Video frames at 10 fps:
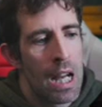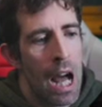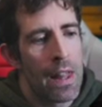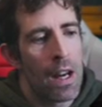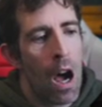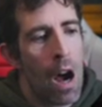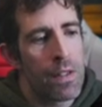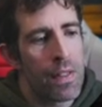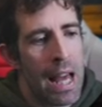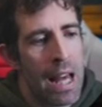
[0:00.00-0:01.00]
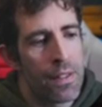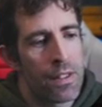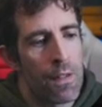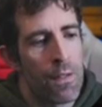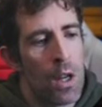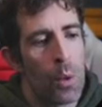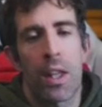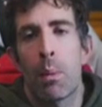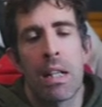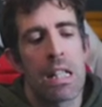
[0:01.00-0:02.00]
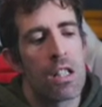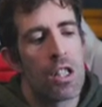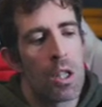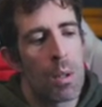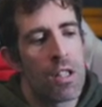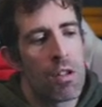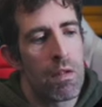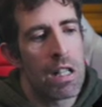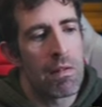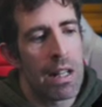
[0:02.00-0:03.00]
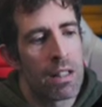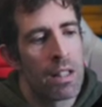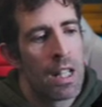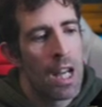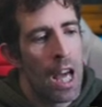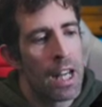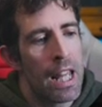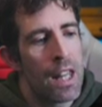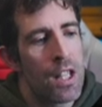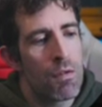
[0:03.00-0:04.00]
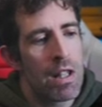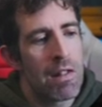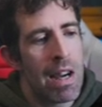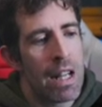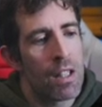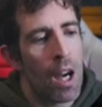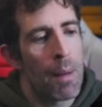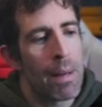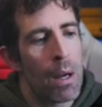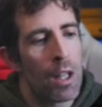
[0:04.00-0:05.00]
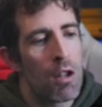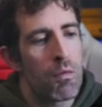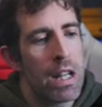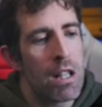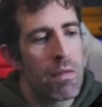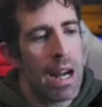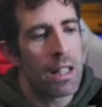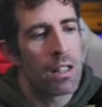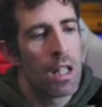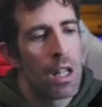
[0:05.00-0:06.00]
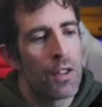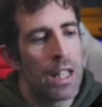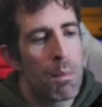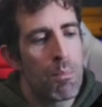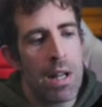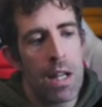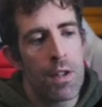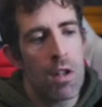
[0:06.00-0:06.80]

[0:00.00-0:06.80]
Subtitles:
And then after that, the final thing we need to do is a redirect. And in this redirect, I'm now going to redirect the preview